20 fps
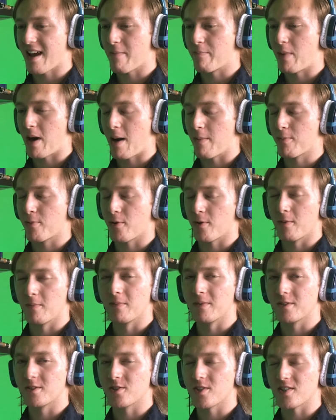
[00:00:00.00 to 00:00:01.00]
to have popcorn,
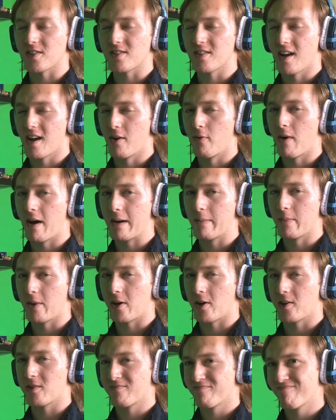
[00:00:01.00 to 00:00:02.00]
but just not a wine
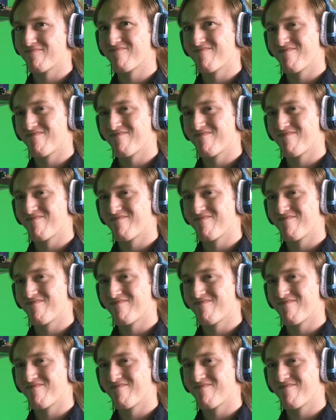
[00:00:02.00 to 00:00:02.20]
bar.